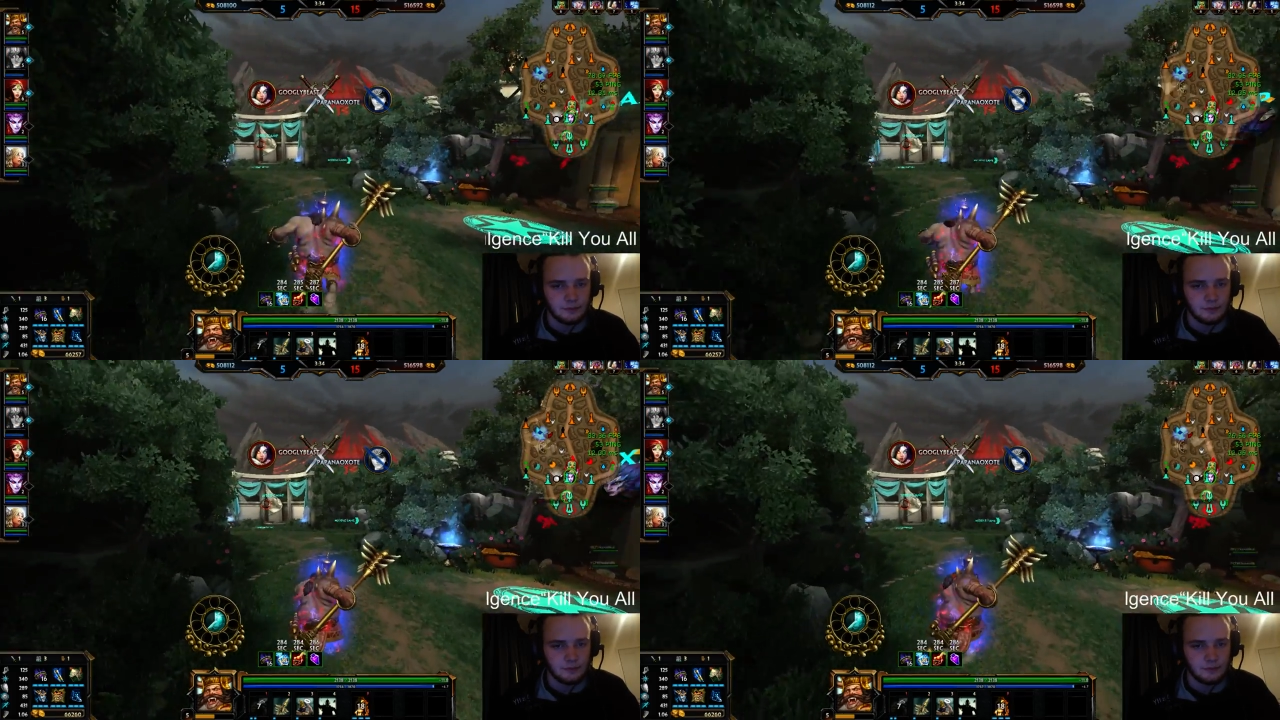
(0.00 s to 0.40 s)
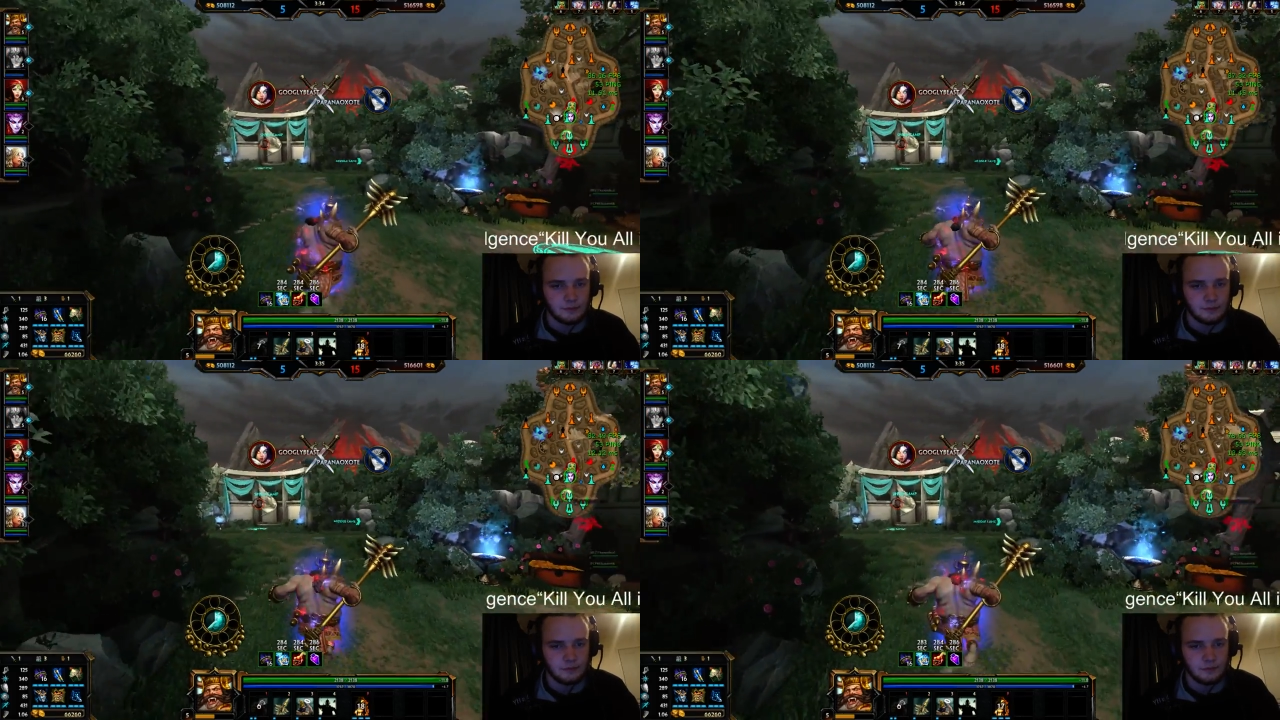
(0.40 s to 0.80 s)

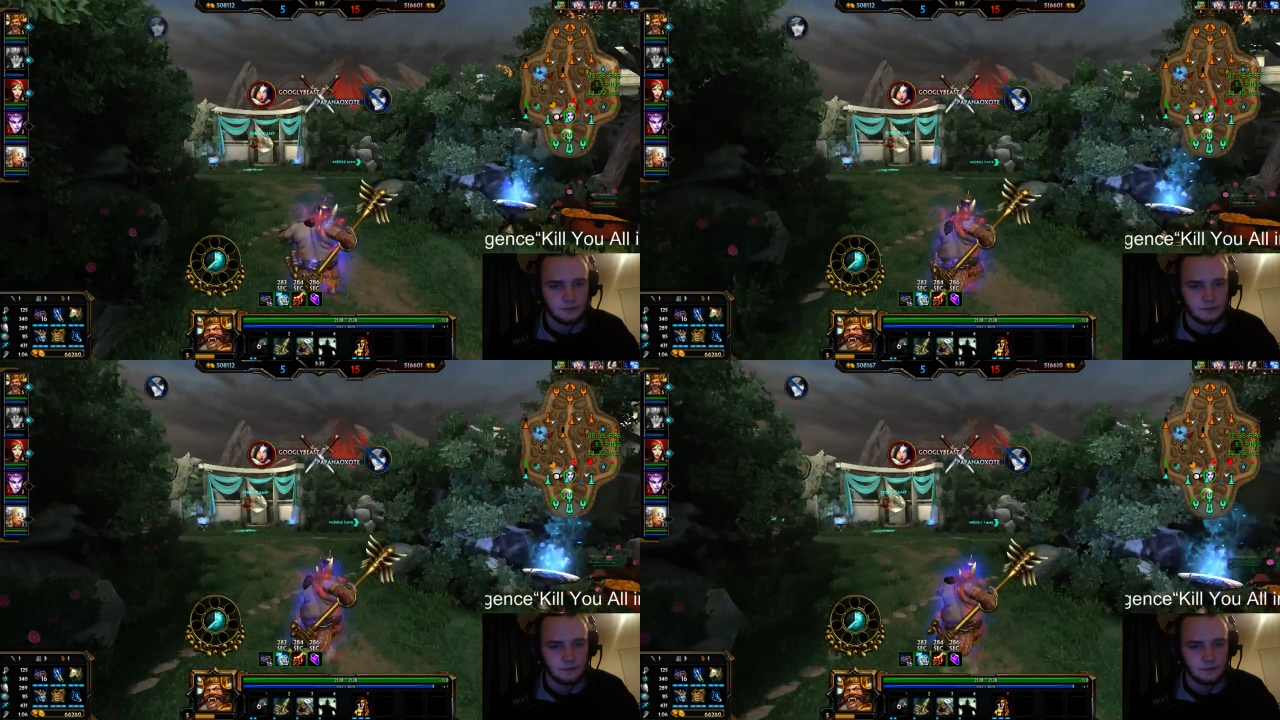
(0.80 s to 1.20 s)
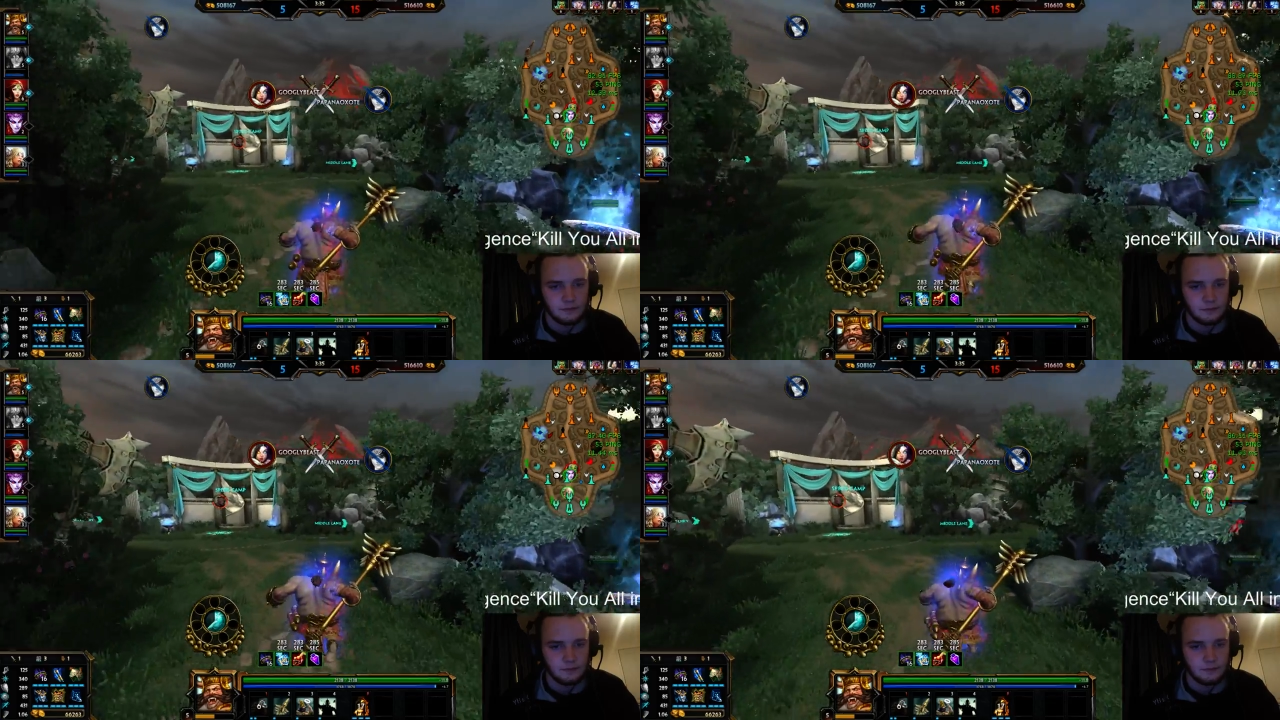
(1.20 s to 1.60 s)

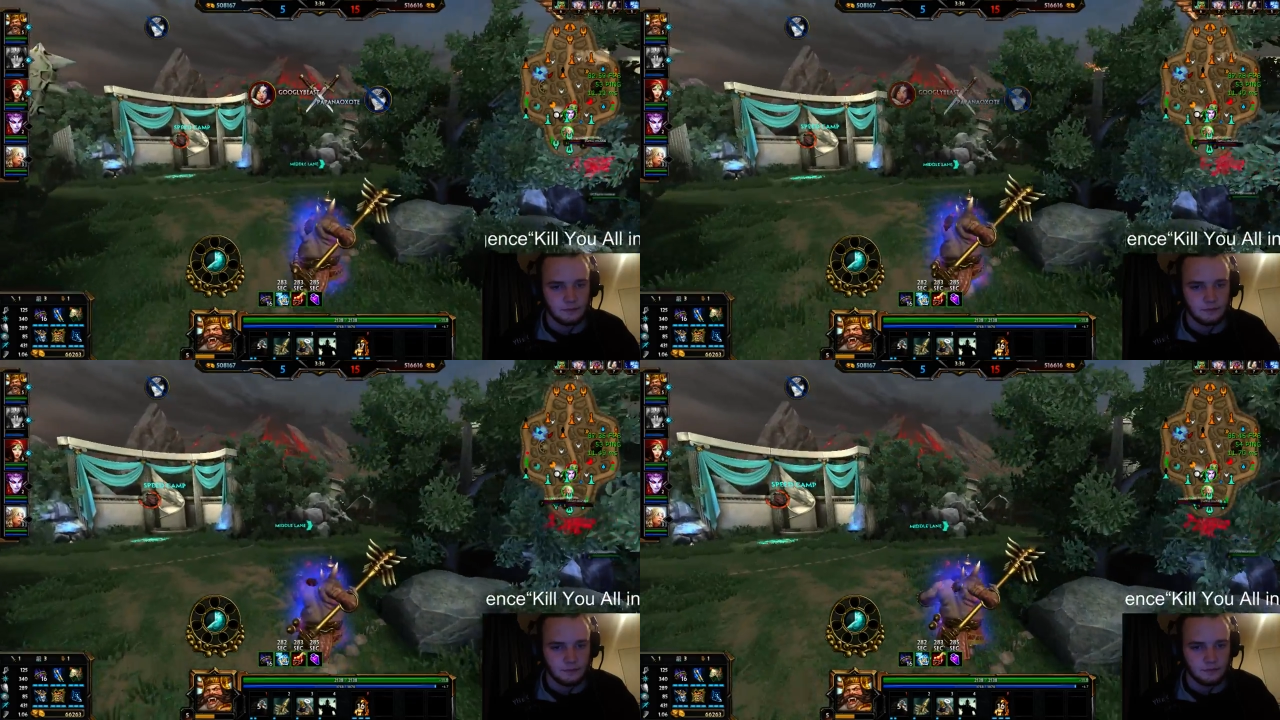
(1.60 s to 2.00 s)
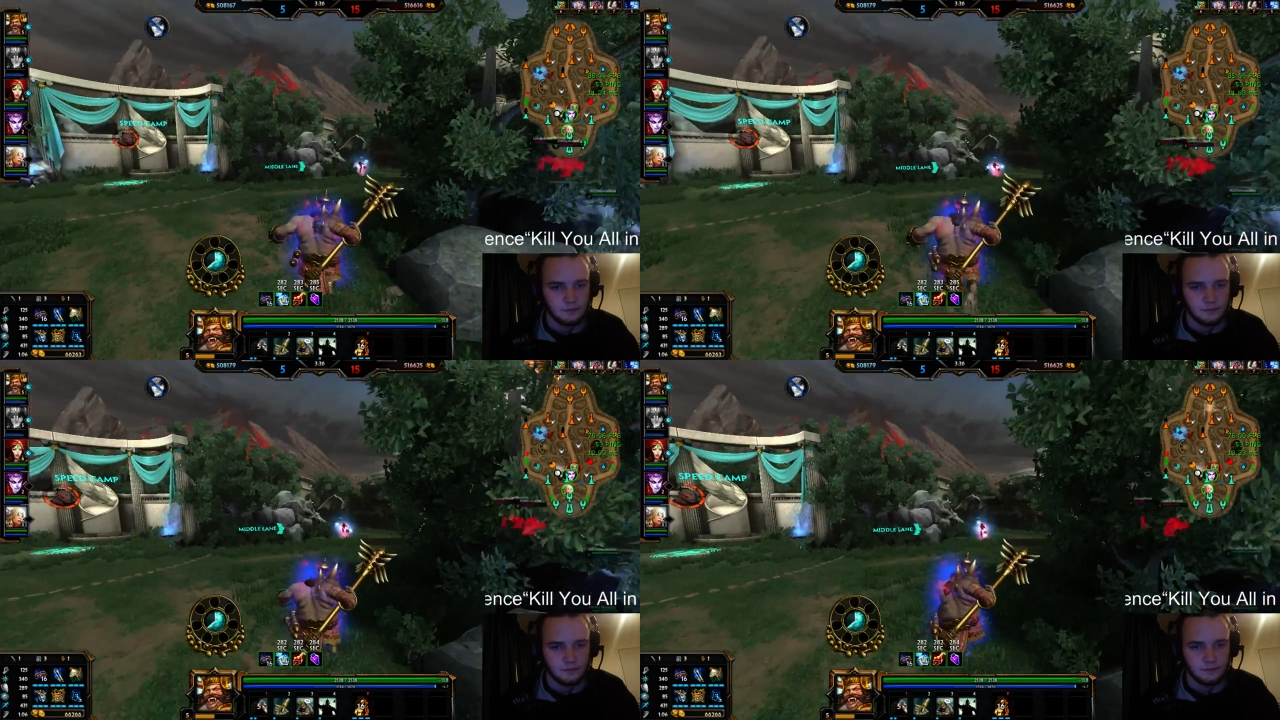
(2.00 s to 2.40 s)
(no one is talking)